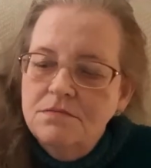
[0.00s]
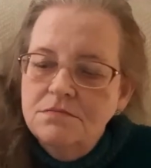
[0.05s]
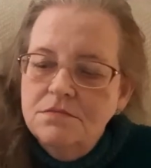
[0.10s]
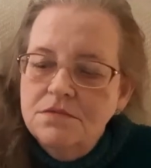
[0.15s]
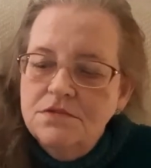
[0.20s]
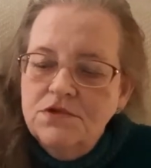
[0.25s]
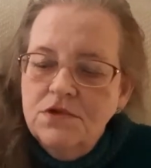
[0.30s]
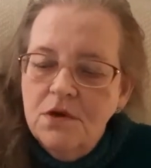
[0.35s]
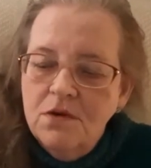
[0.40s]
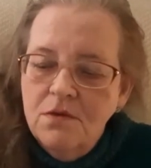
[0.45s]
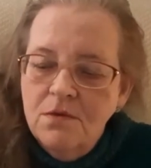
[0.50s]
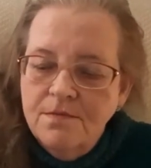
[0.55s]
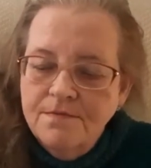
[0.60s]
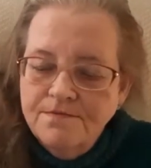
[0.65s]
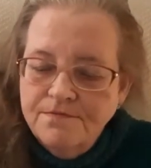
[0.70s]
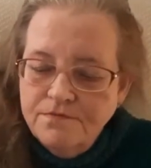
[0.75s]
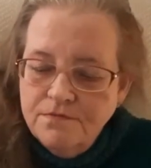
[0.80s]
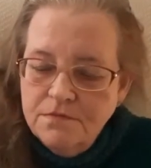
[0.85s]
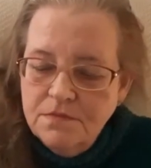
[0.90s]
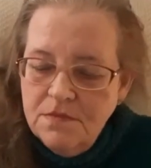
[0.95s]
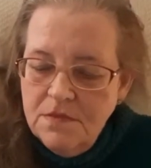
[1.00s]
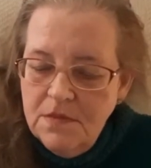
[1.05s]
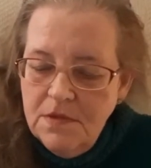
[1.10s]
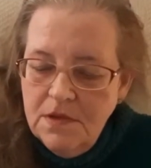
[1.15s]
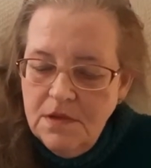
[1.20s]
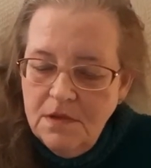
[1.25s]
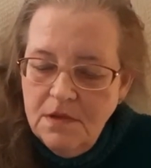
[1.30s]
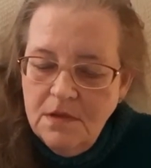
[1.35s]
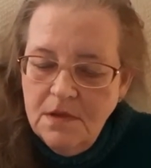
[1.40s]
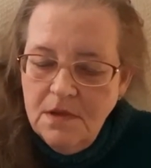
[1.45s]
So,
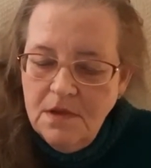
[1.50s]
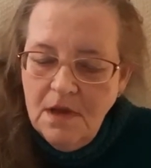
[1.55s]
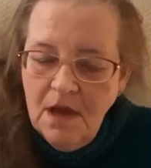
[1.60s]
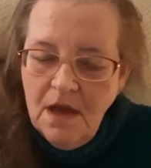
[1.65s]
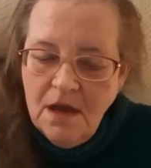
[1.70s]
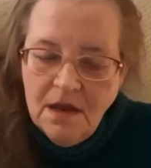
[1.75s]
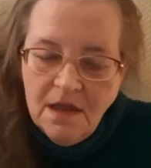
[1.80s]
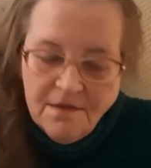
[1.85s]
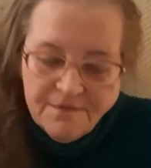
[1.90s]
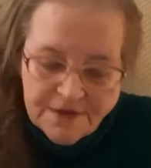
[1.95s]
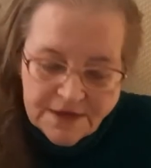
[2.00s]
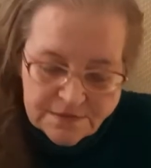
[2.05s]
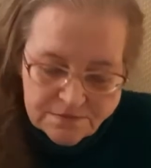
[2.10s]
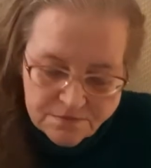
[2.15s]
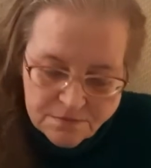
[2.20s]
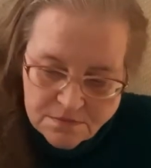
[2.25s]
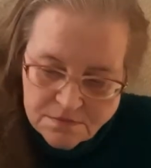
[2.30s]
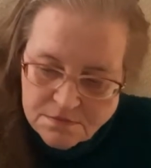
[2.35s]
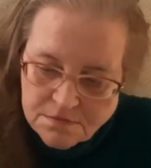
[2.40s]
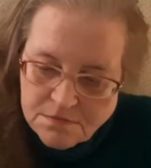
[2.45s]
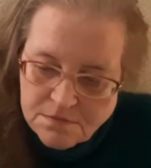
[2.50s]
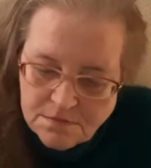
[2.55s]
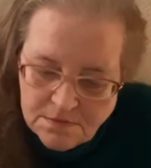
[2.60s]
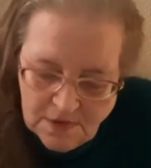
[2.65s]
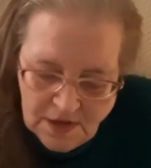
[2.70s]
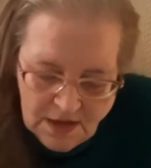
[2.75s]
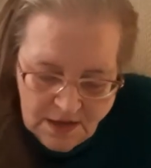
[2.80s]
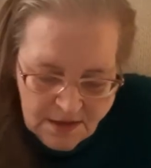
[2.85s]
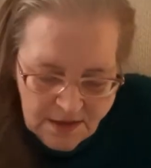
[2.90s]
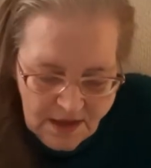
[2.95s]
I love it
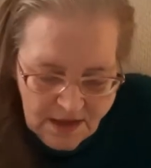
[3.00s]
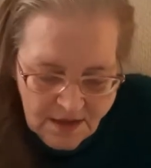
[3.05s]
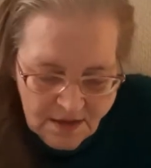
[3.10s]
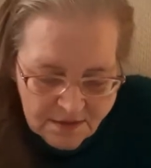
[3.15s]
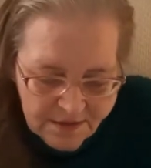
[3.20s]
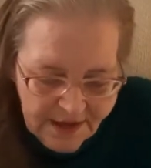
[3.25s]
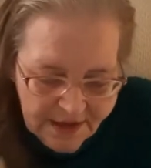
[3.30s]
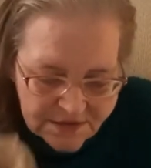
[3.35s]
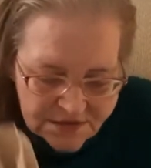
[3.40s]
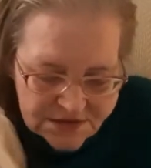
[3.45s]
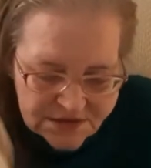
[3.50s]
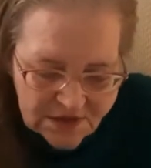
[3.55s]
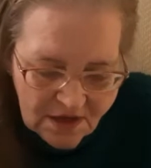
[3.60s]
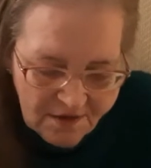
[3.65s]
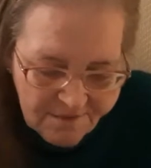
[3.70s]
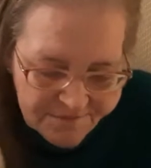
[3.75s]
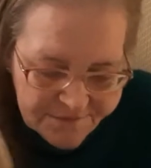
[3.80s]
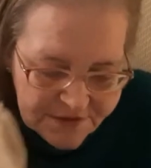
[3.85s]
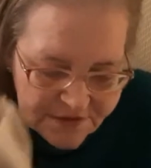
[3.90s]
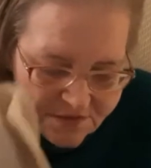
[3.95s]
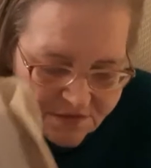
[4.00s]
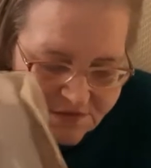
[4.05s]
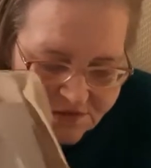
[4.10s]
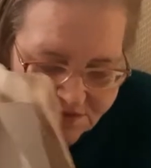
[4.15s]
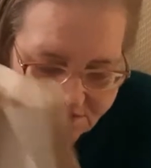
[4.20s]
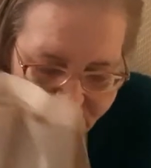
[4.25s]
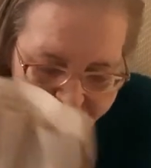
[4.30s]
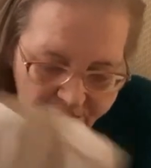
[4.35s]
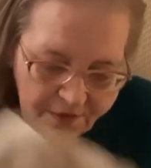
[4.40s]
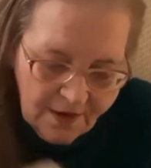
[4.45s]
and it'll get soft
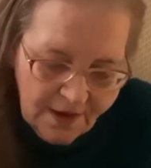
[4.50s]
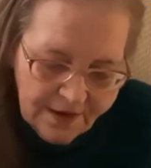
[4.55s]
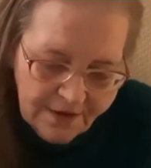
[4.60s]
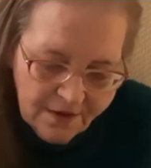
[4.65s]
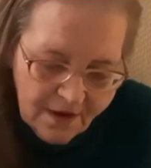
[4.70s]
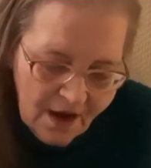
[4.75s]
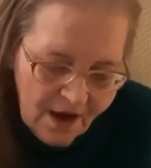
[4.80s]
sooner or later.